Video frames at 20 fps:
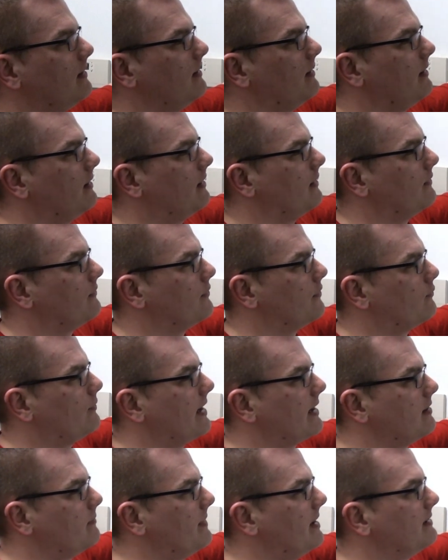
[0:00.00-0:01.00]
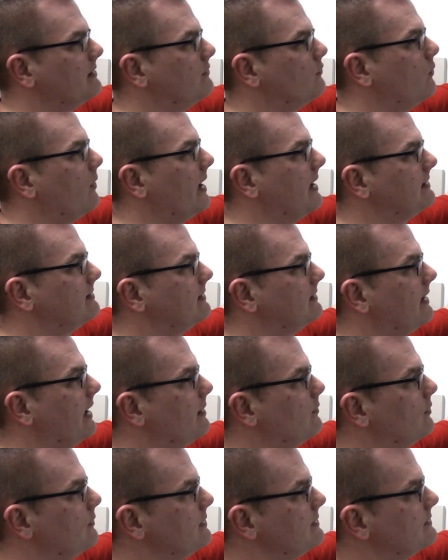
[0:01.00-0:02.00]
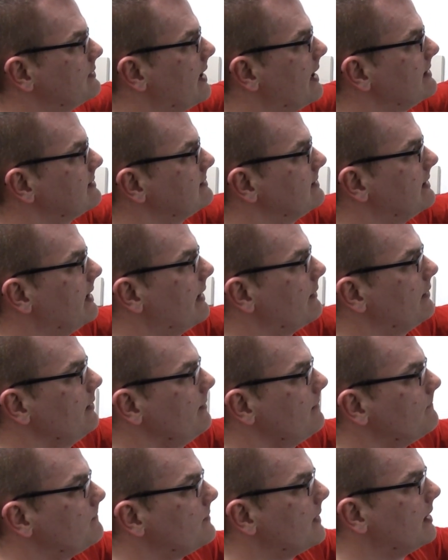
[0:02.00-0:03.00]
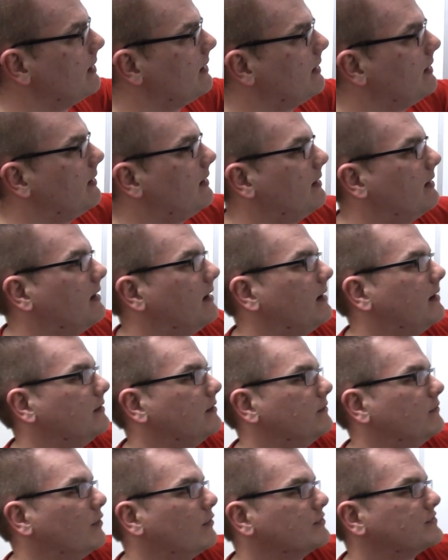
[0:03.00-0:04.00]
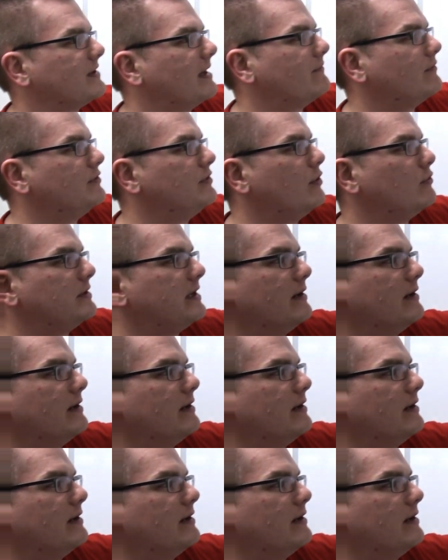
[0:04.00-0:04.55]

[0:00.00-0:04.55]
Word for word: uh, the recommended way to cable these guys together. Uh, you notice I have a note